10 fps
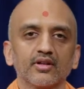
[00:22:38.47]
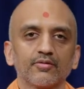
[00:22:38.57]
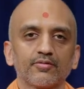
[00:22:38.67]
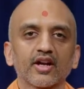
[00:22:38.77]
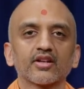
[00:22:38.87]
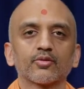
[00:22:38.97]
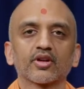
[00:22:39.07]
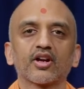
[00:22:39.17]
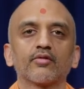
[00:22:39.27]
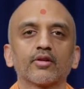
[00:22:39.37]
Fight,
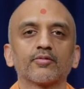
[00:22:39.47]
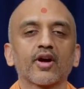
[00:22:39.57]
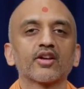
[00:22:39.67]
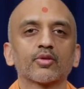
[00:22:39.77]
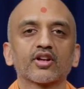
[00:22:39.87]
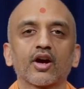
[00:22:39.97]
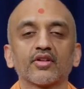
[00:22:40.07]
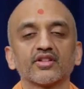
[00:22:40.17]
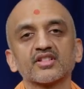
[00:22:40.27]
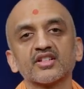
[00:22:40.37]
recover, fight,
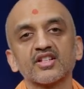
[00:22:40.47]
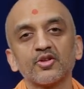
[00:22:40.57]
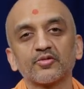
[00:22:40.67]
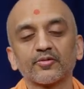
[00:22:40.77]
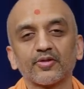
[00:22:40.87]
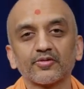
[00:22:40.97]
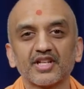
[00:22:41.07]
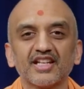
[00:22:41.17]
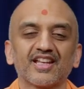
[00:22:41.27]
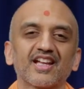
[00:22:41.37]
recover. This continued for
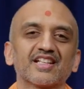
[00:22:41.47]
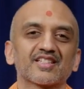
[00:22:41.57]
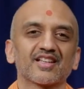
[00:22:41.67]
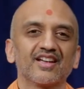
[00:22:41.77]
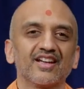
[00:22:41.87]
15 days.